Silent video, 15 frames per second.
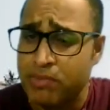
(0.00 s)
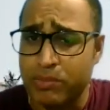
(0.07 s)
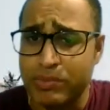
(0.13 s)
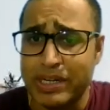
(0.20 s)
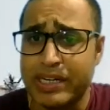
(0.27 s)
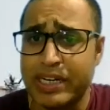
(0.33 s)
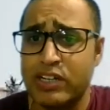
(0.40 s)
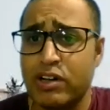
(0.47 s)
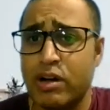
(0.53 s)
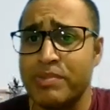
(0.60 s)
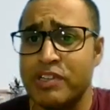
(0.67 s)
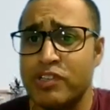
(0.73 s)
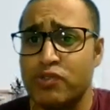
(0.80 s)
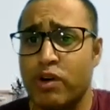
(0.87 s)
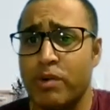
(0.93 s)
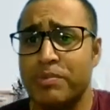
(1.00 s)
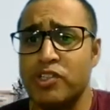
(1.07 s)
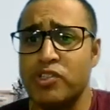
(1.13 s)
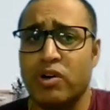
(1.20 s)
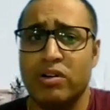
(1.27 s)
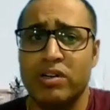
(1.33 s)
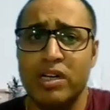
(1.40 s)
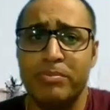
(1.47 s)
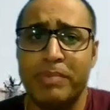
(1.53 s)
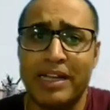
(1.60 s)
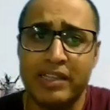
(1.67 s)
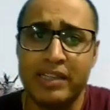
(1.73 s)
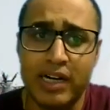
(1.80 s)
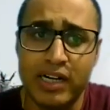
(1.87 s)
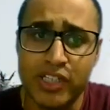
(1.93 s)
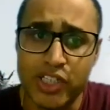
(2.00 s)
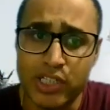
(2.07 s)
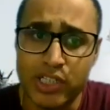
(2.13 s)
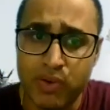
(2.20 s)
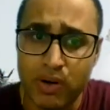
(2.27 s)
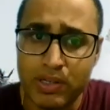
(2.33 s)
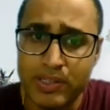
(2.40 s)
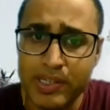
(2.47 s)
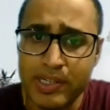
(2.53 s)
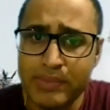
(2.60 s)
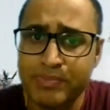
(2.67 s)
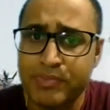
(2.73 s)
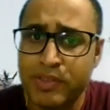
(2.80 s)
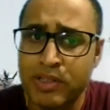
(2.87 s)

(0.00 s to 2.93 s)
from the date of issue of this order by the defaulter